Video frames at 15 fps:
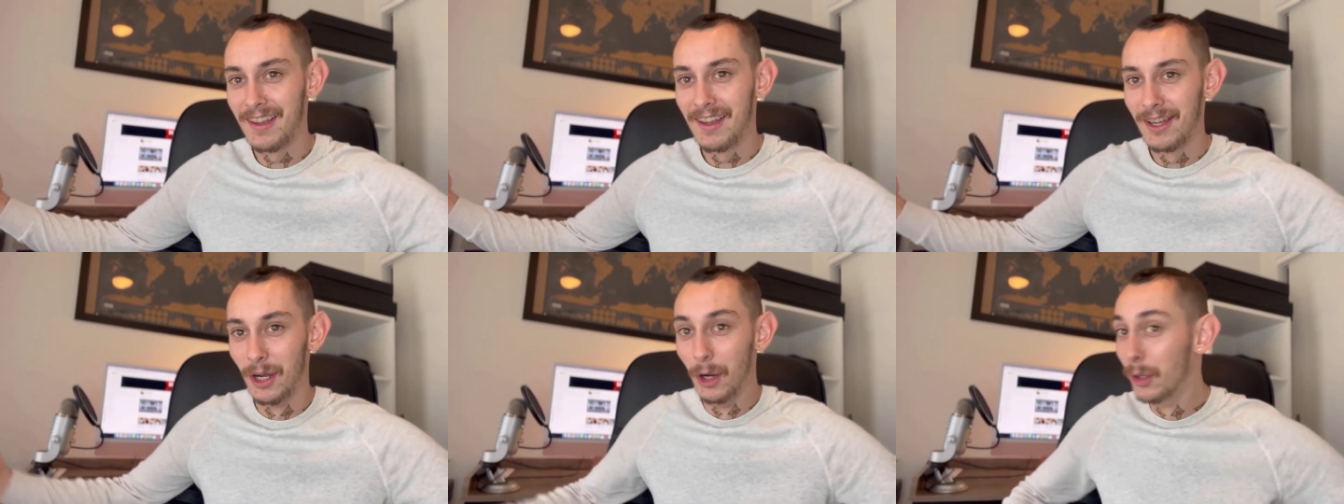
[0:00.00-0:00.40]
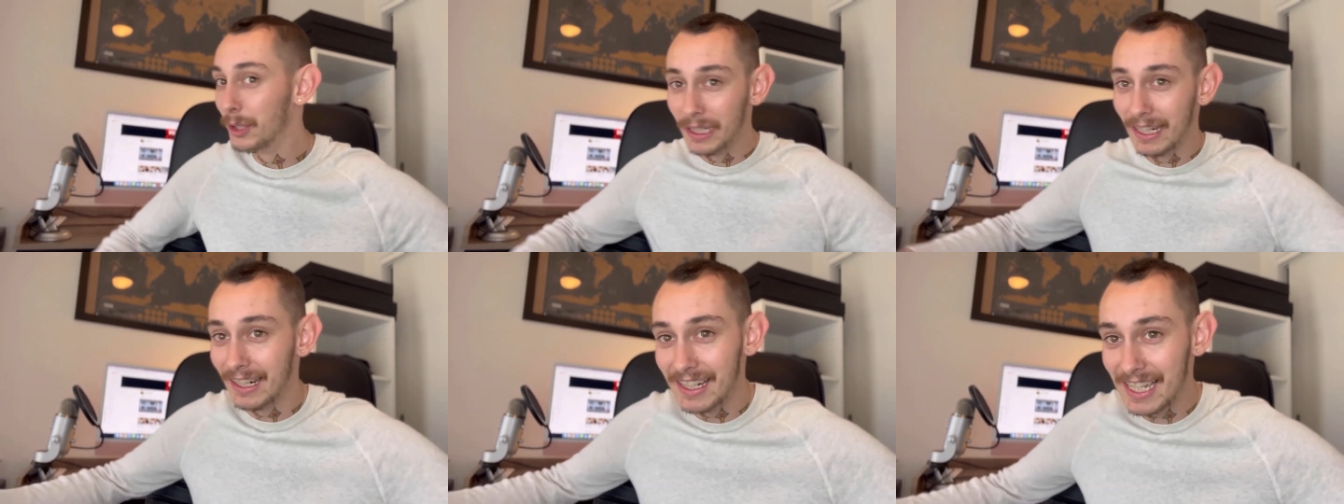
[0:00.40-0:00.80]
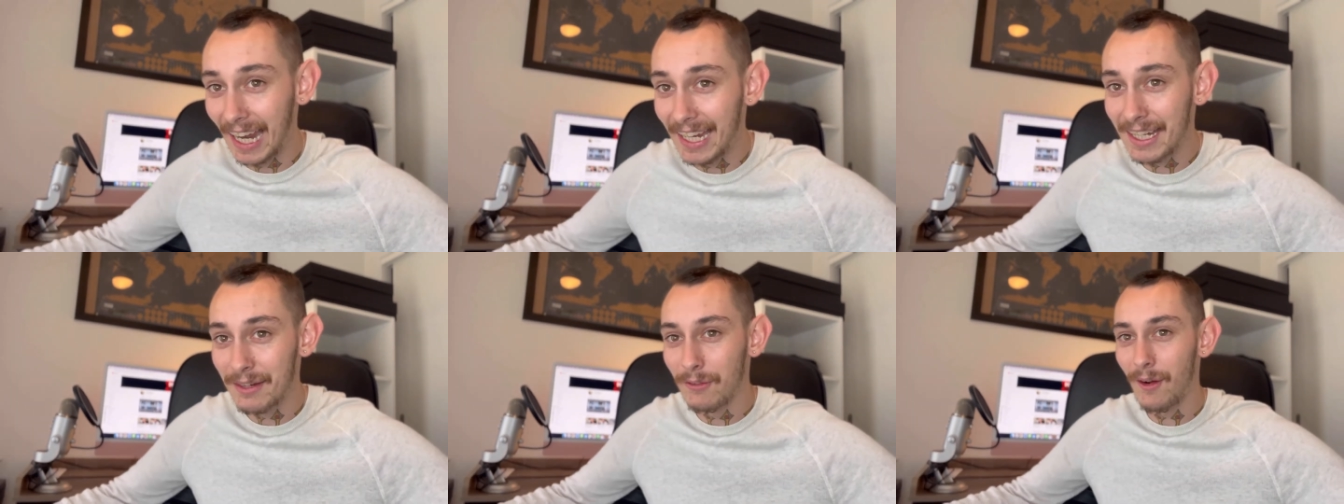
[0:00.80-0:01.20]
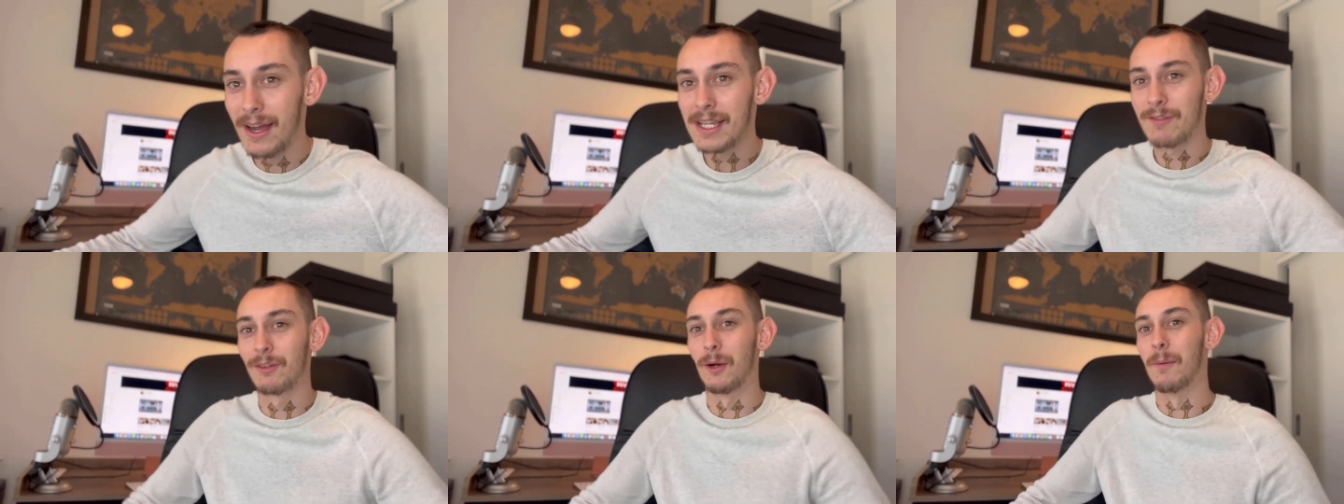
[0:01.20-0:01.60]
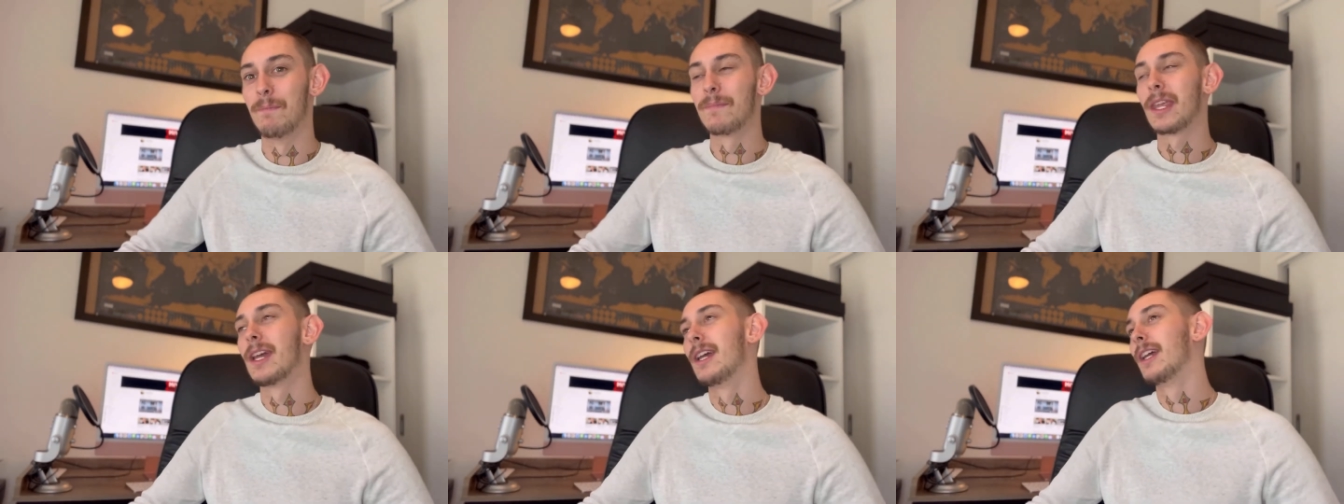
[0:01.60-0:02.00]
Who are you going to take advice from?
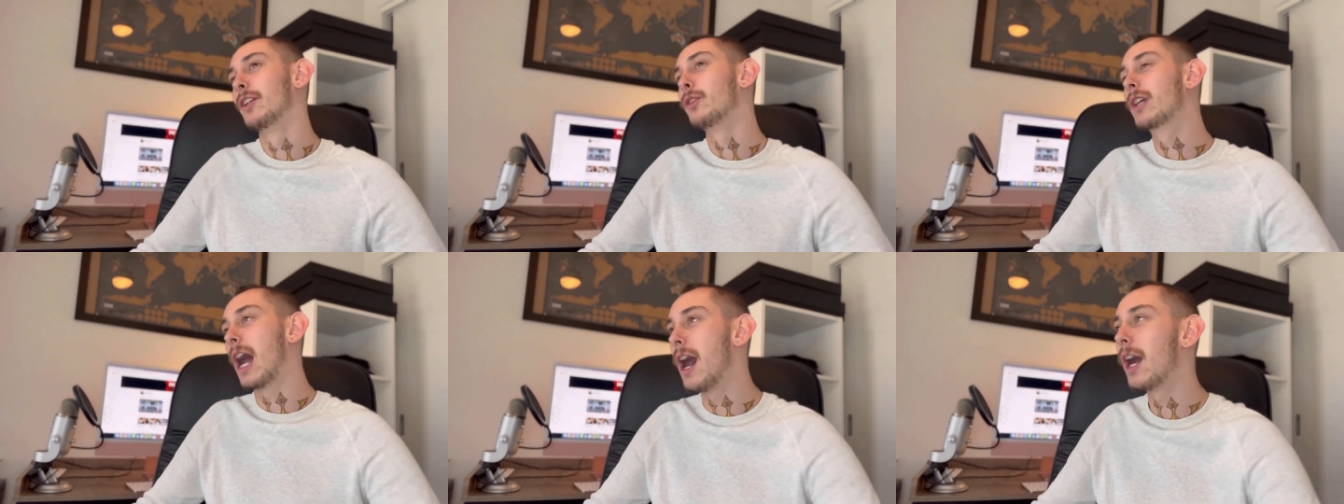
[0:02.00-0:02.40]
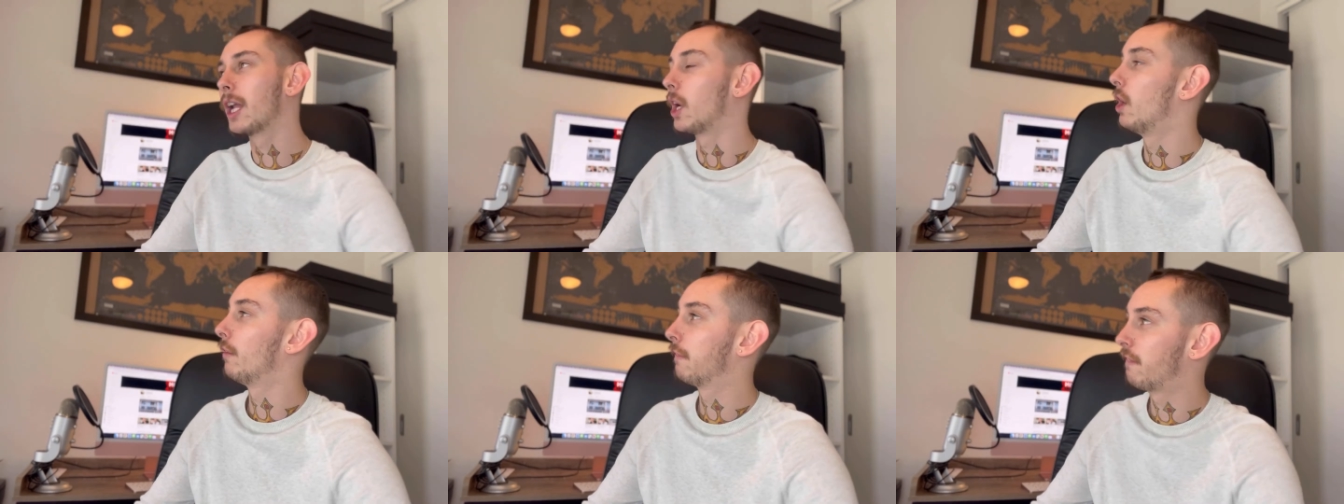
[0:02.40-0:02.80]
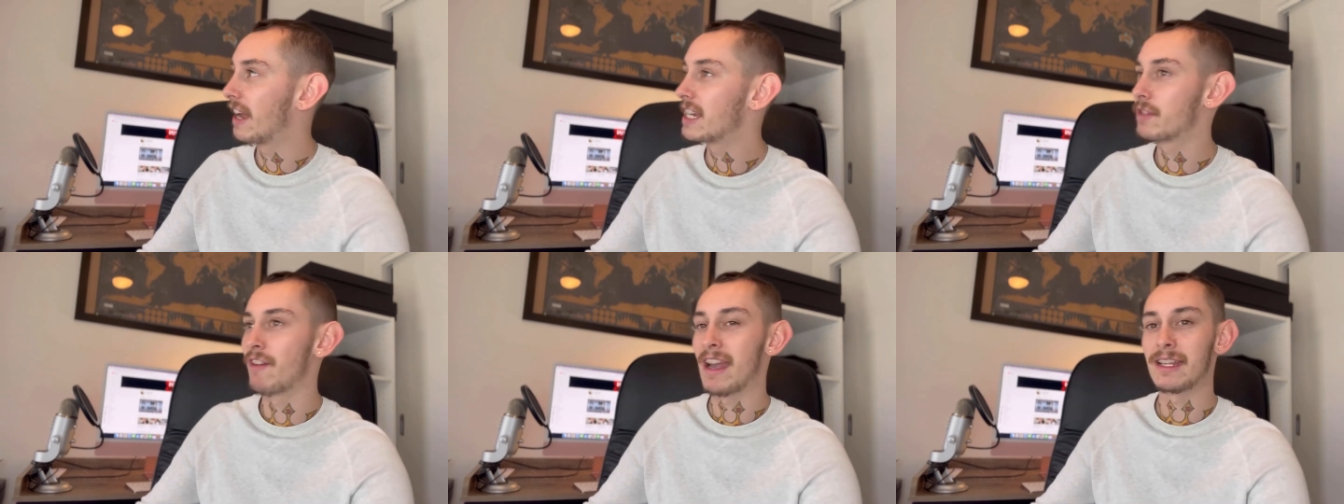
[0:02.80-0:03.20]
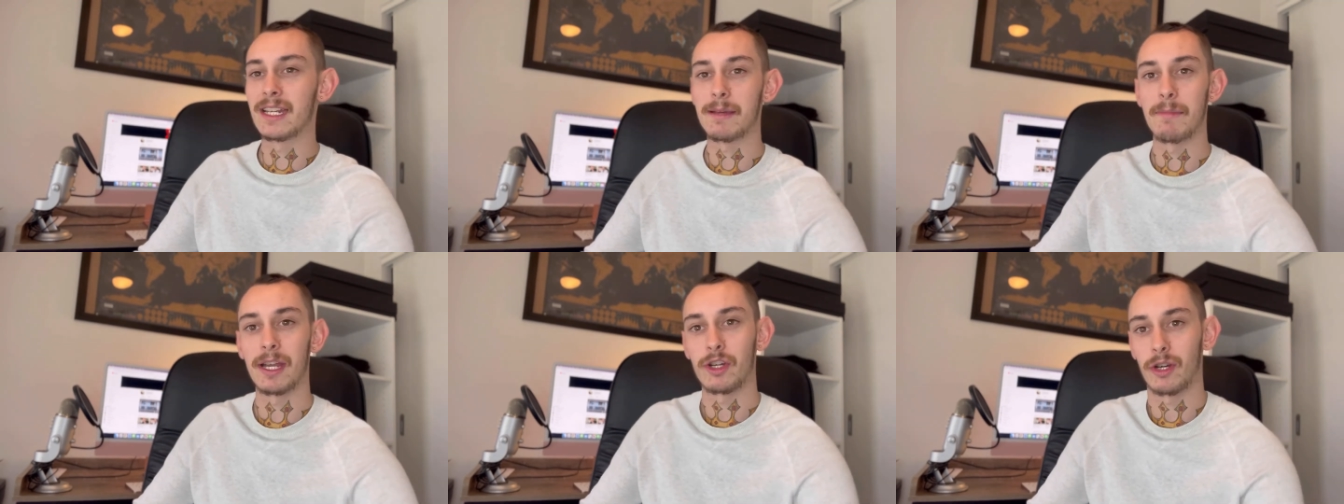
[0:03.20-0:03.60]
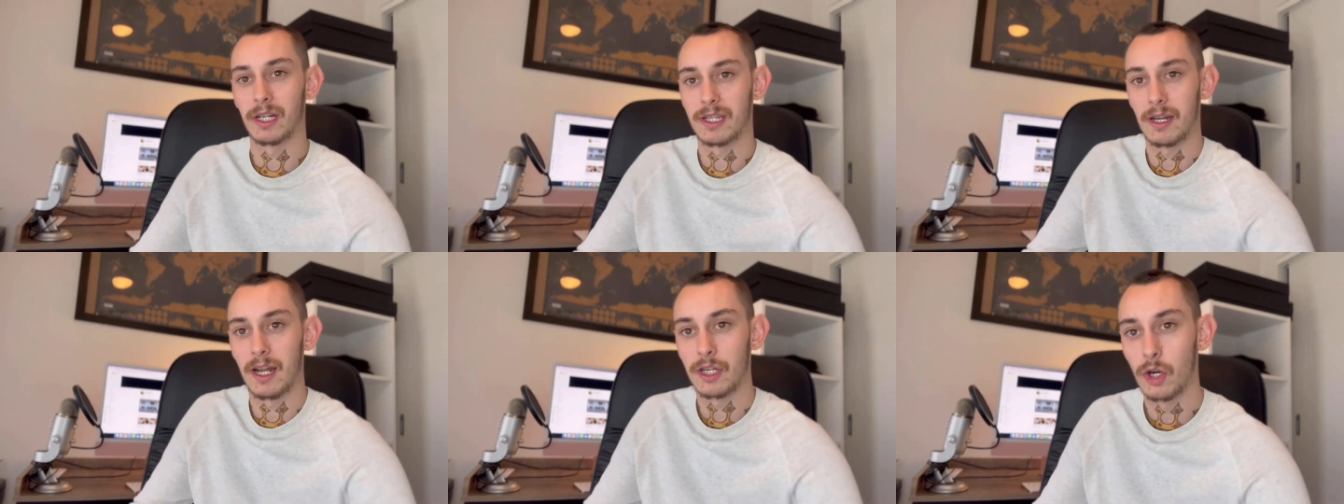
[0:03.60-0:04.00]
You can't go off face vanity metrics,
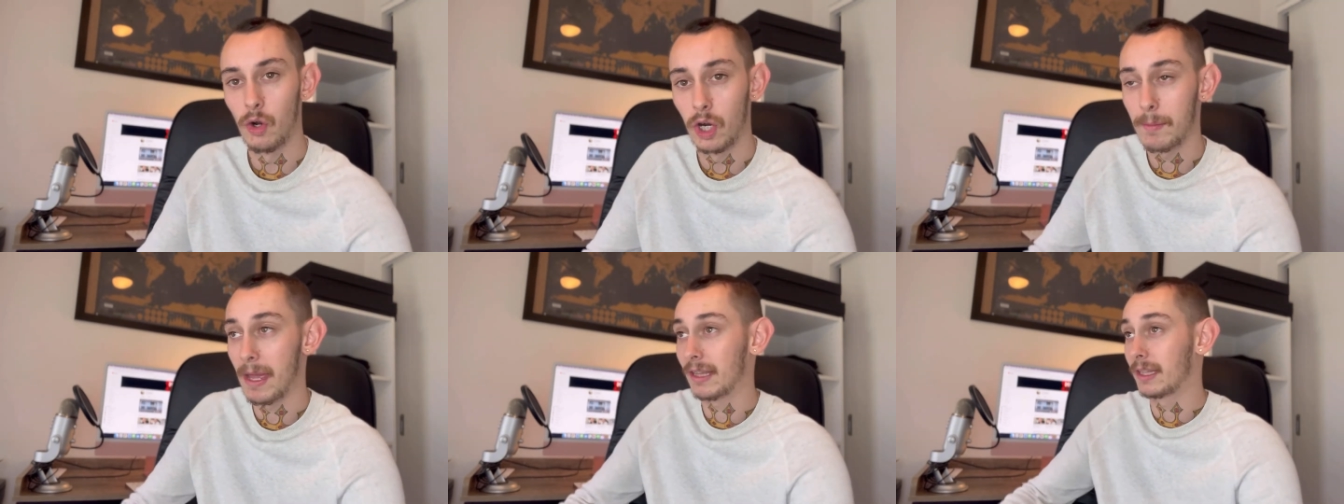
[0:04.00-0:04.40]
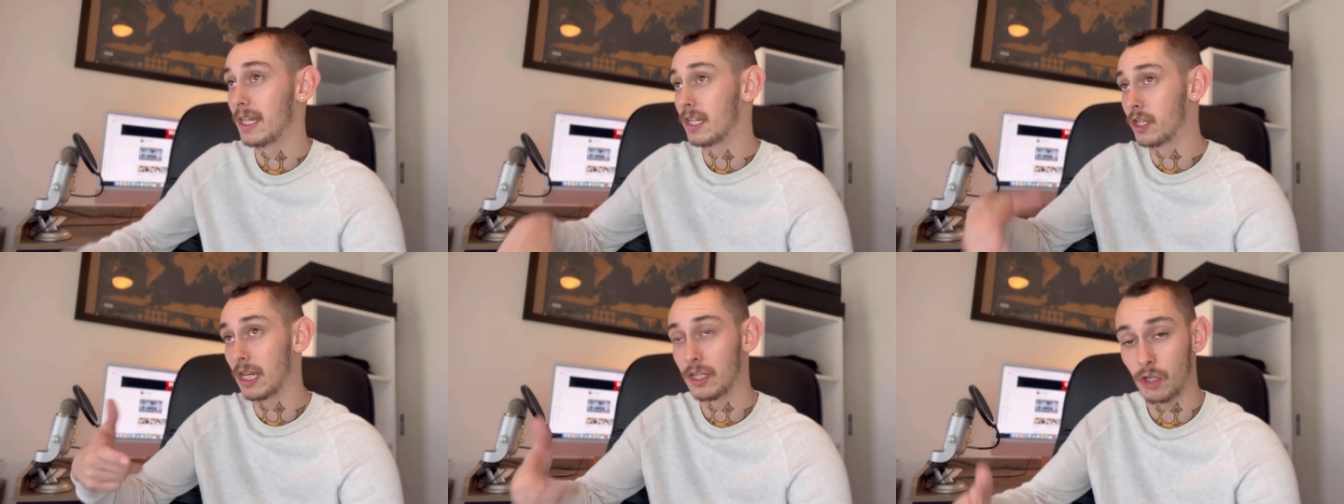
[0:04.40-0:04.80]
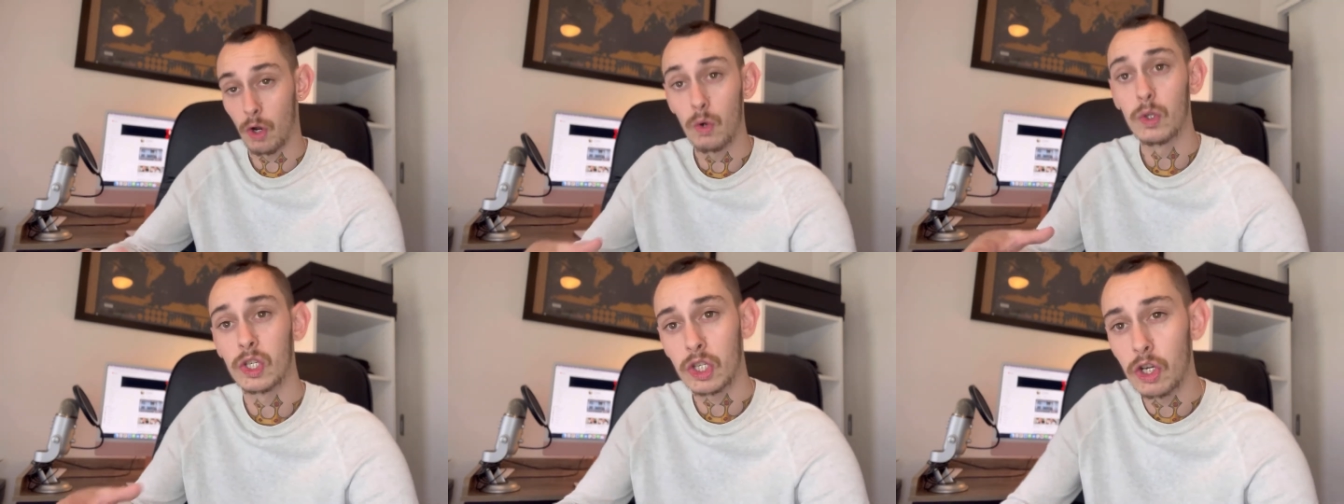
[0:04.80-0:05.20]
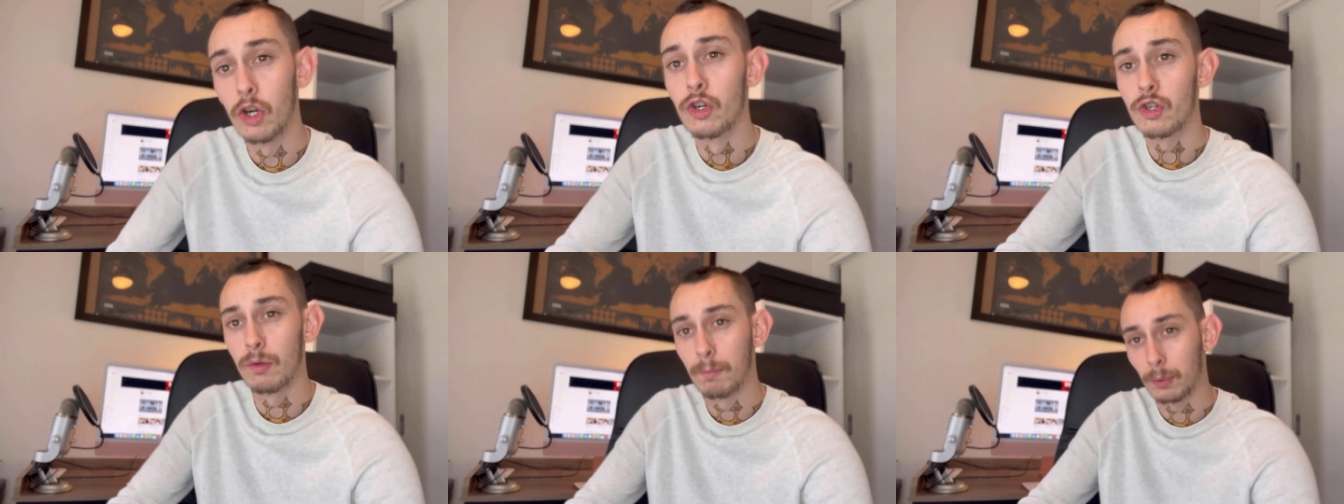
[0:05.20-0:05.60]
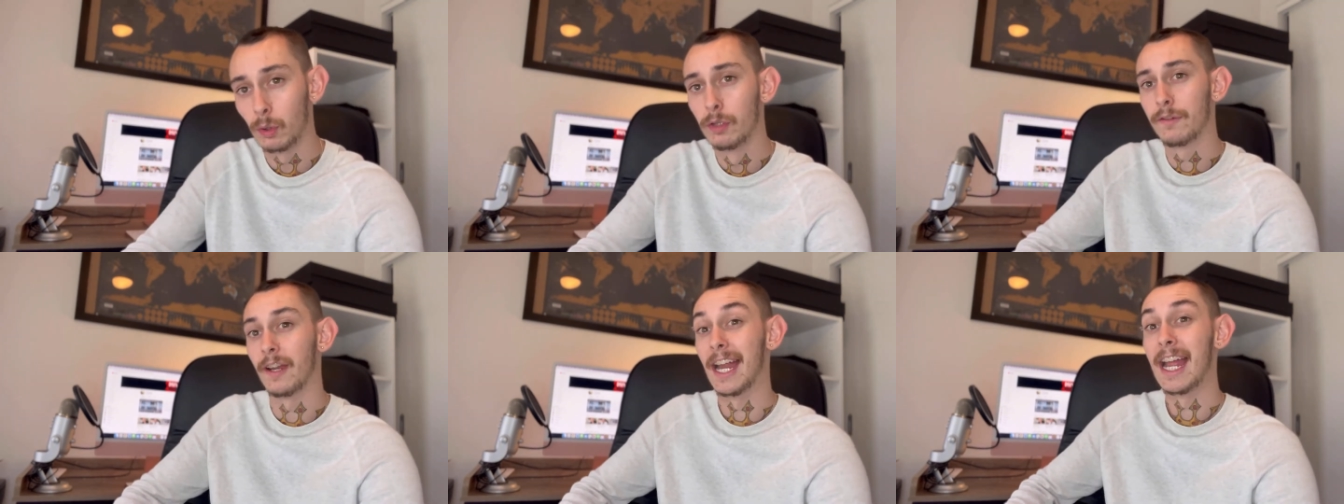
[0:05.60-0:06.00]
and I talk about this. It's called social
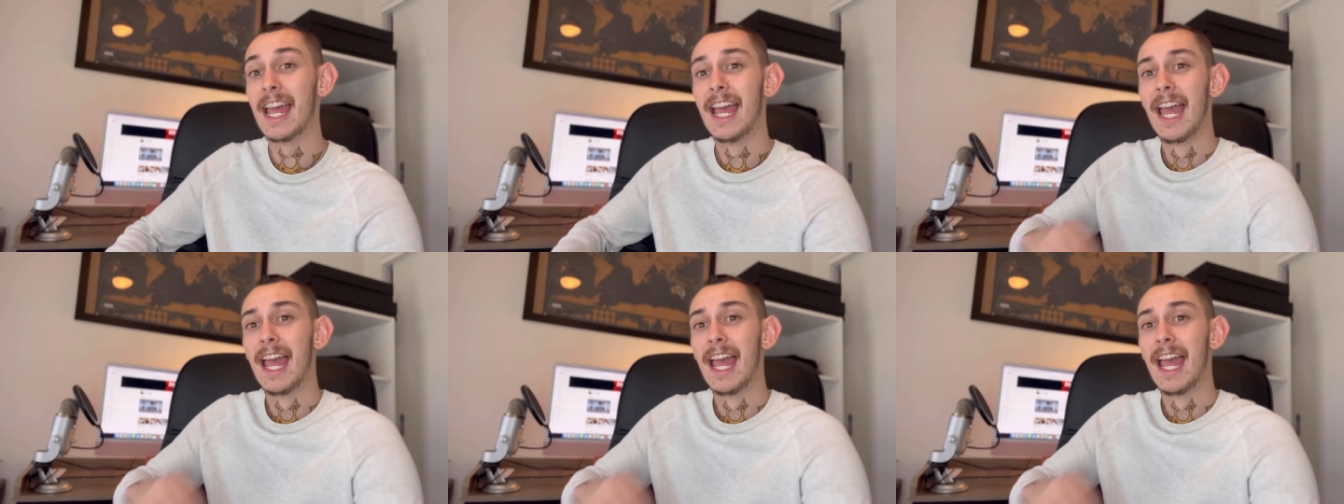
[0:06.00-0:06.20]
proofing.